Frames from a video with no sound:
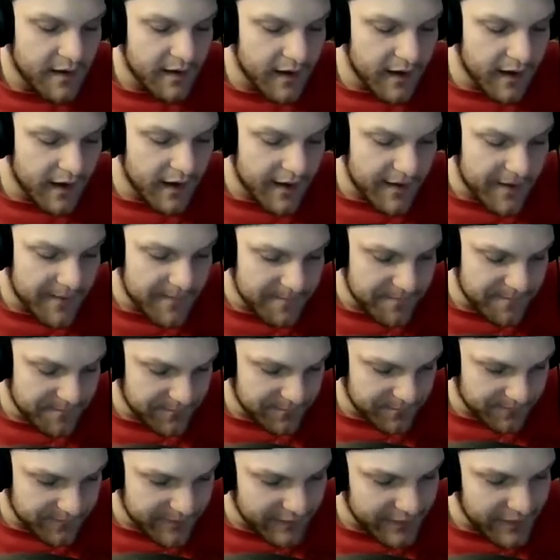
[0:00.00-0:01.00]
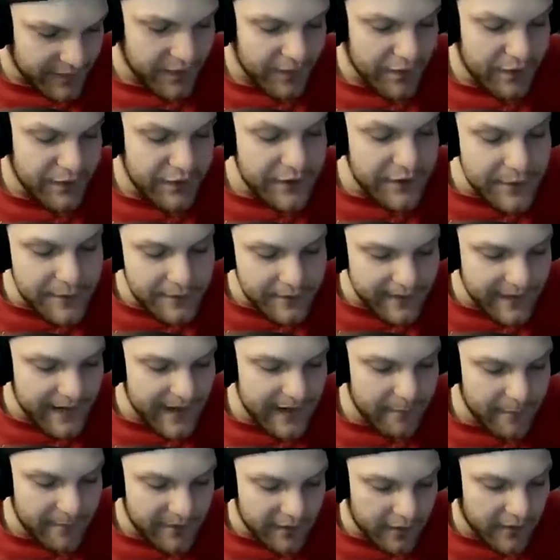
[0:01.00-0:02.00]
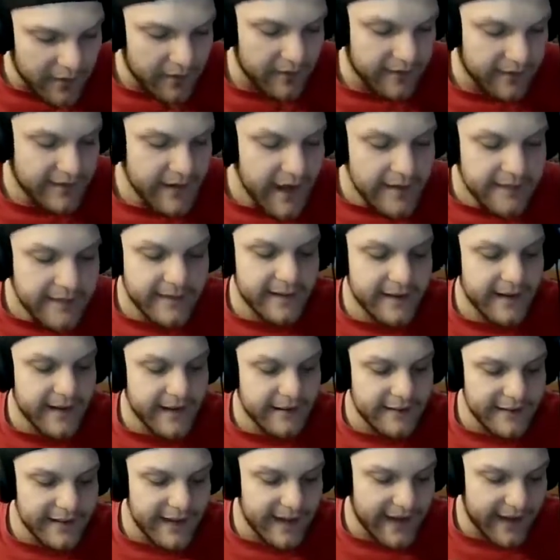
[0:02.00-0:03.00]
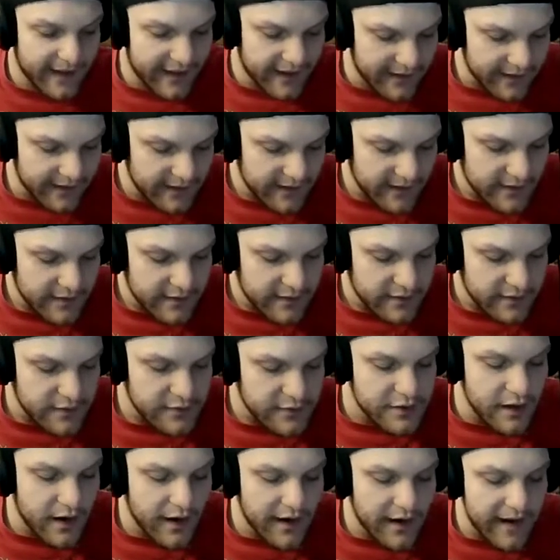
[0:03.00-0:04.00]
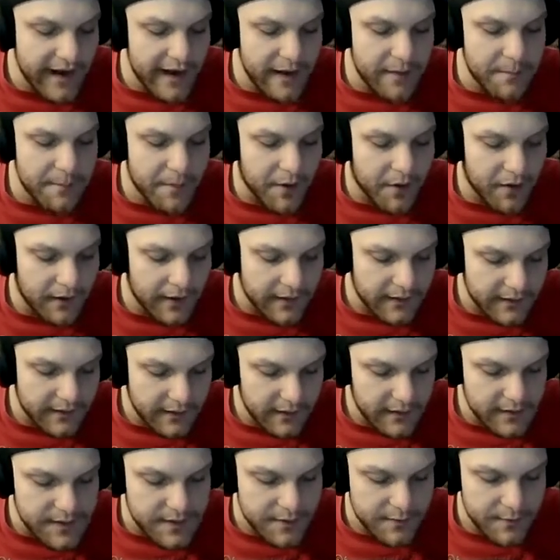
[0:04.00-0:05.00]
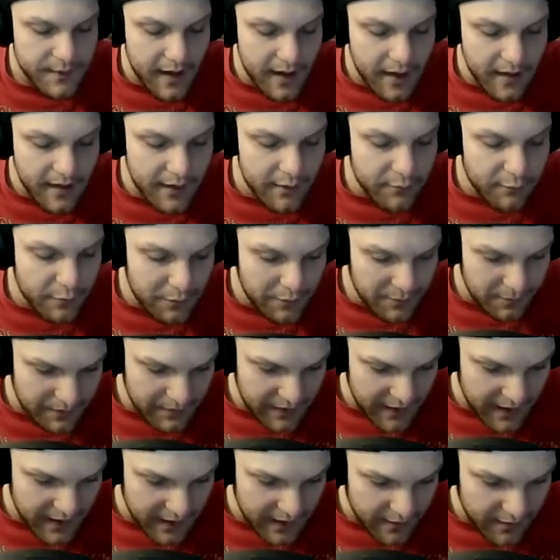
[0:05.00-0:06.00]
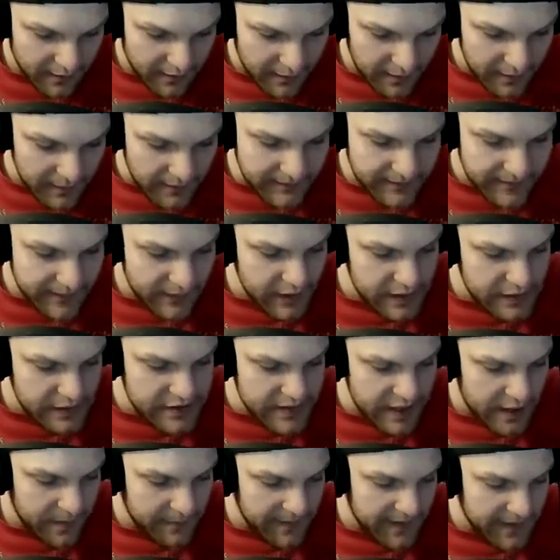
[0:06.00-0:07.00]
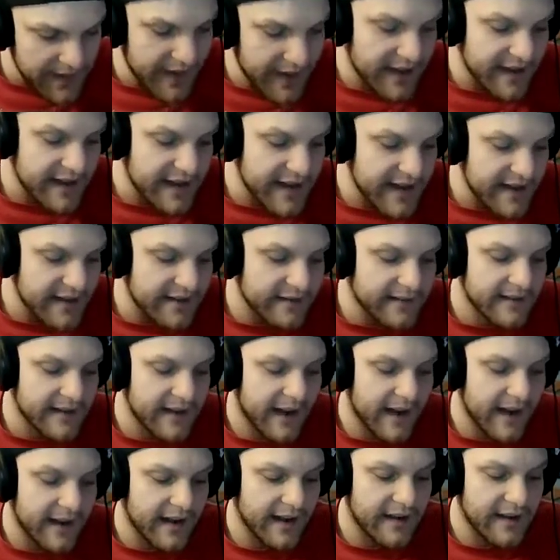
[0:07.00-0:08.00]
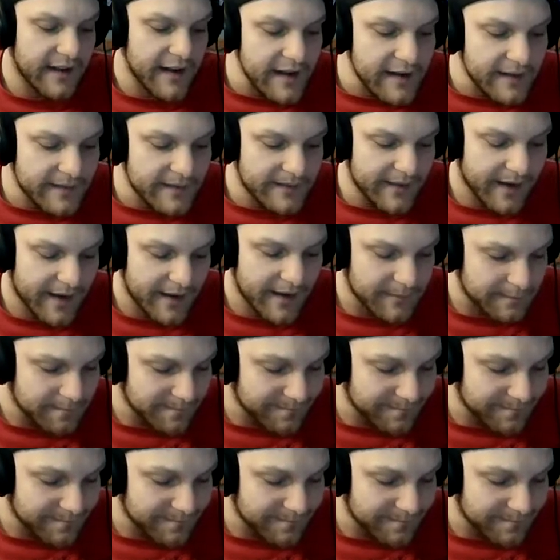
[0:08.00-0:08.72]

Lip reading: So the new teams are Yes and Kellyanne, John A and Mark, Darrell and Ruthie, Alton and Jemmy, and Easy and Anisa.